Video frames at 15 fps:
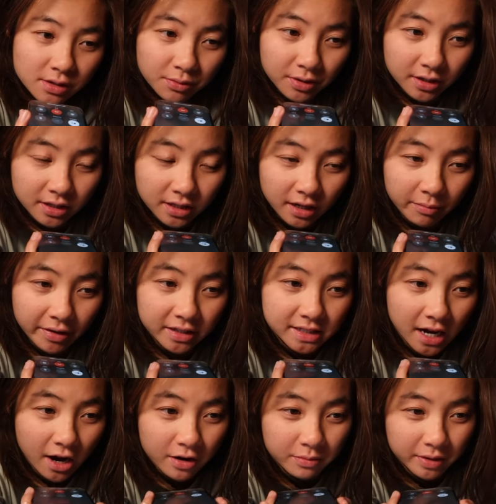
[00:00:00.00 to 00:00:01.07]
it worth coming
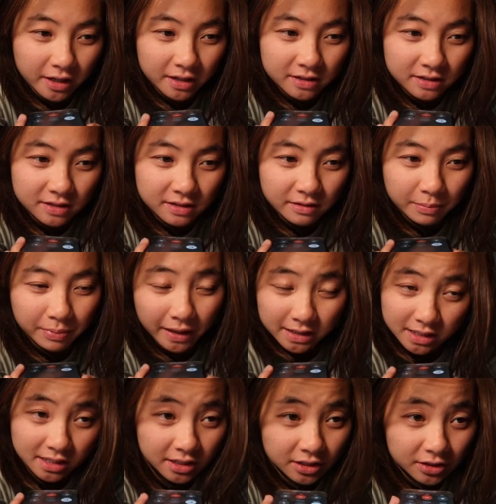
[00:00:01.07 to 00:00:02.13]
down? Because the
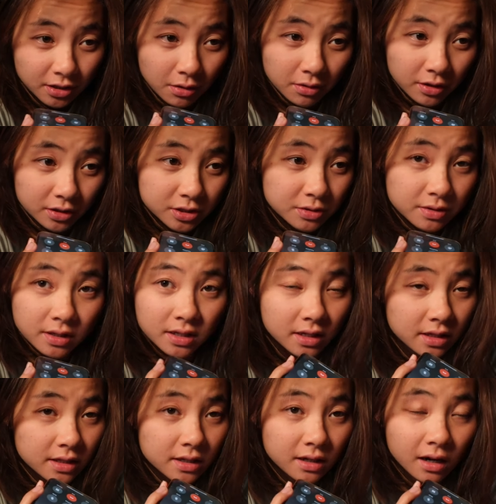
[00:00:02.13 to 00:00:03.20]
places here don't look too good
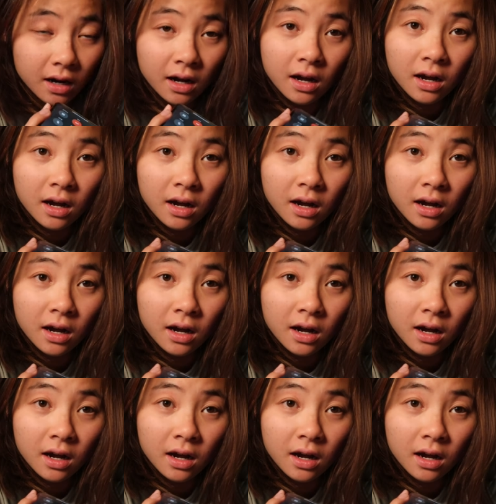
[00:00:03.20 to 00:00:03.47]
either.